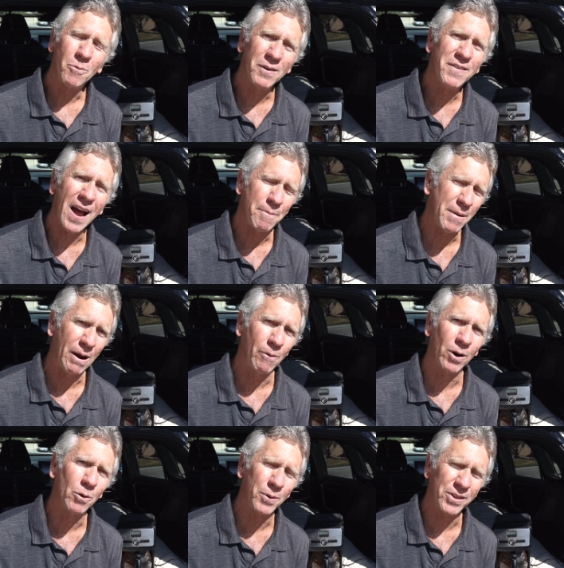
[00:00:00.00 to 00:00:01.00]
We've got
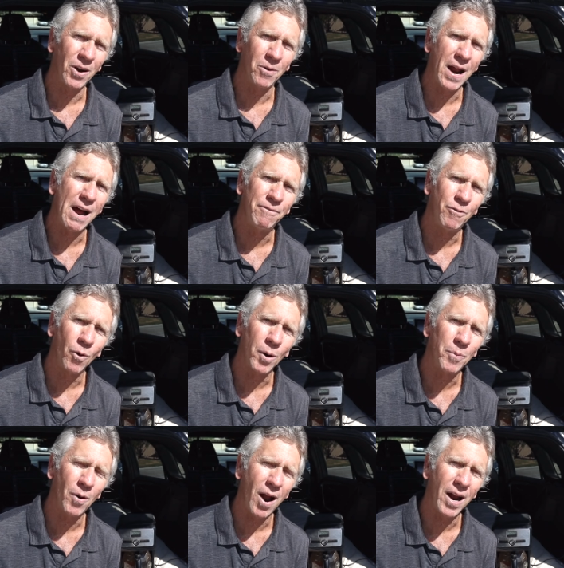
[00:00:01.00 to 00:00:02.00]
power with our
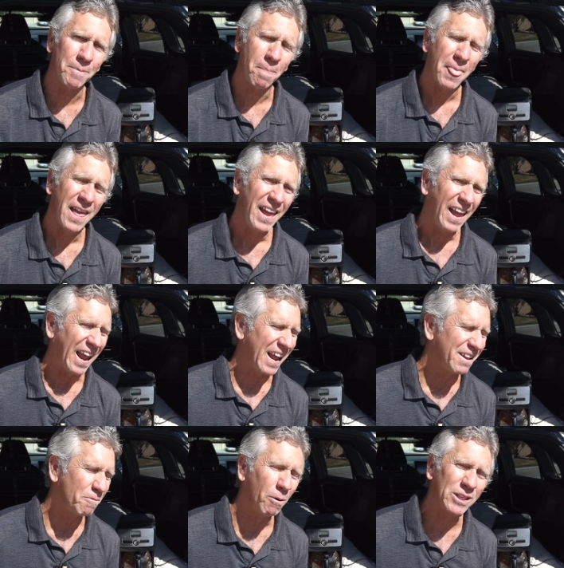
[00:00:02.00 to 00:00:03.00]
RAV4 Prime.
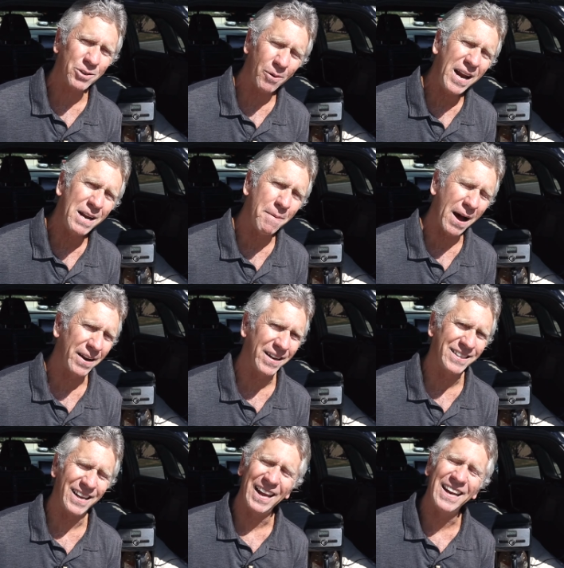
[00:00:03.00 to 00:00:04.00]
And what's great about
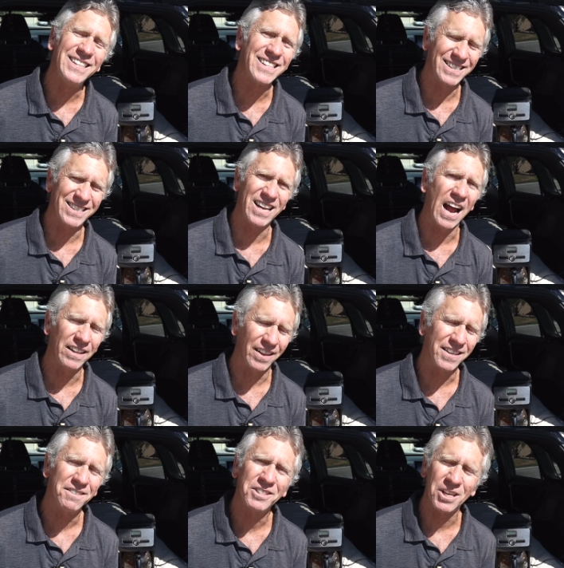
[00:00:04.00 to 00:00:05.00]
it, it is it's
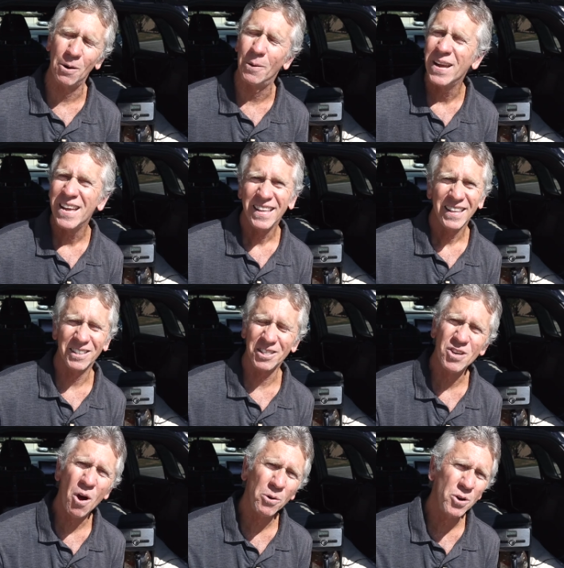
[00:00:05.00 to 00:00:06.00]
silent. So there's
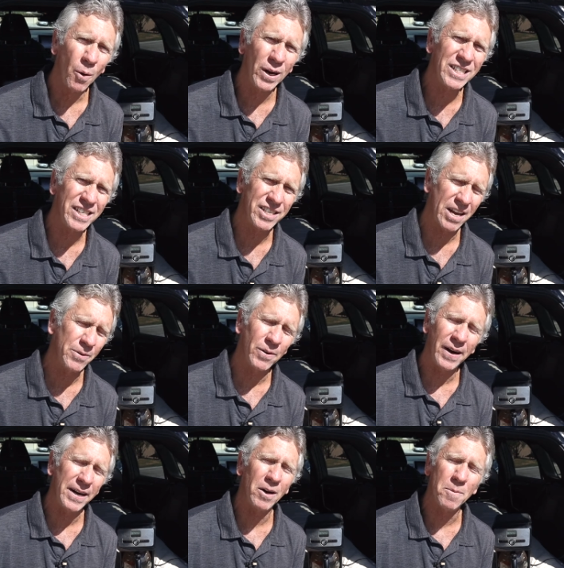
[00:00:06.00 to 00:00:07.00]
no noisy
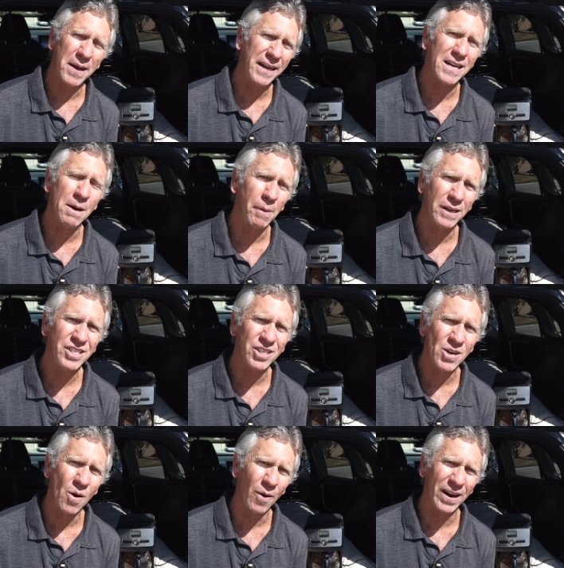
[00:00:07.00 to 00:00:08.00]
generator making a bunch
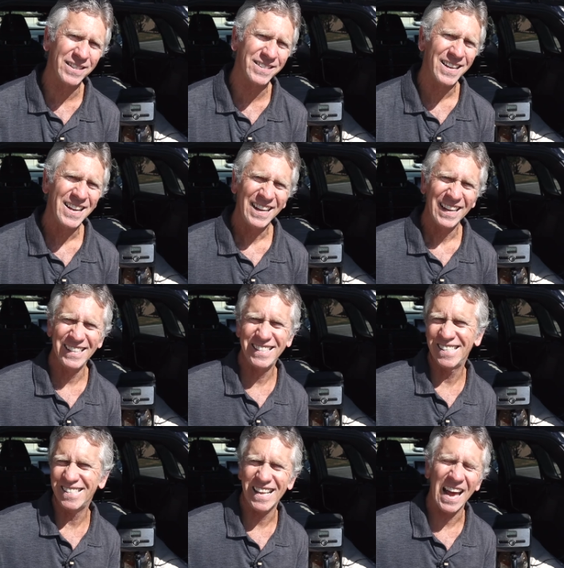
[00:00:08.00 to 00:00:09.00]
of noise.
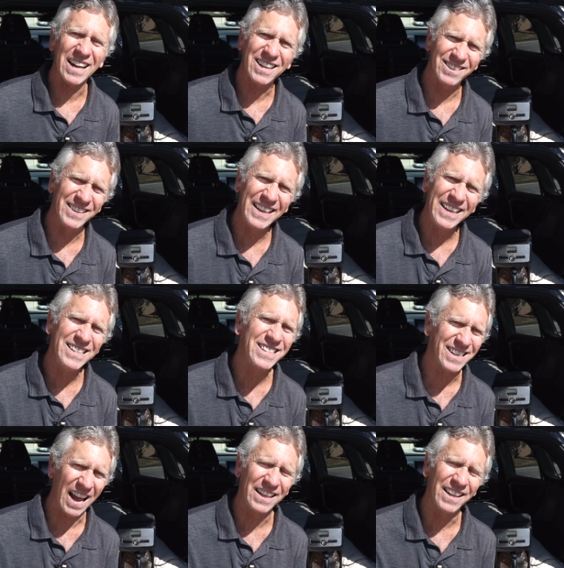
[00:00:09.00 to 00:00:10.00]
It's just that clean,
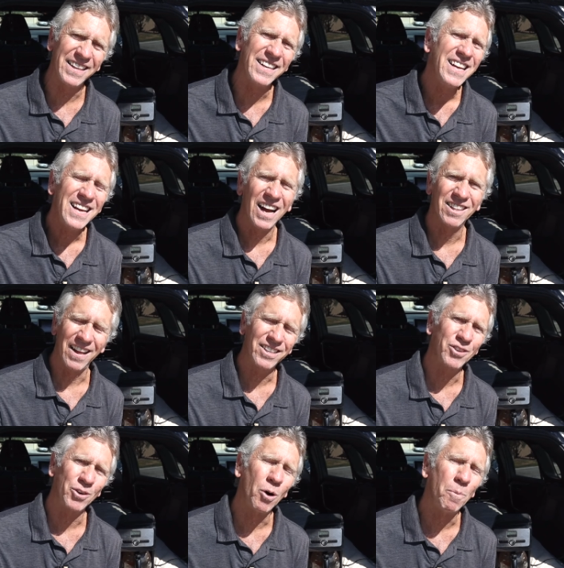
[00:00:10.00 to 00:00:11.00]
silent
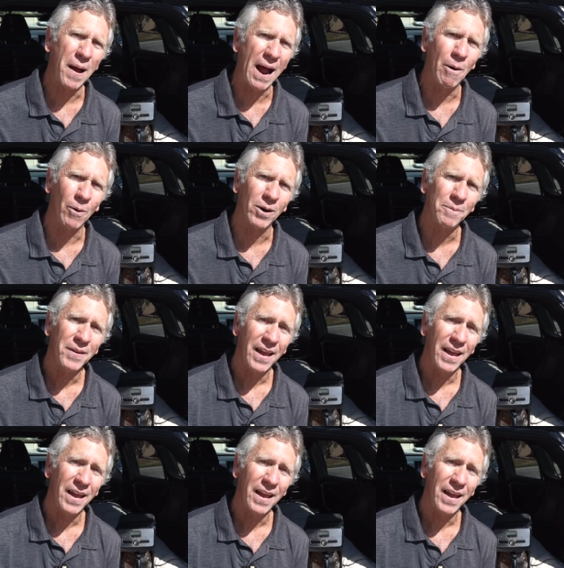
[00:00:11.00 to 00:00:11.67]
electrical power.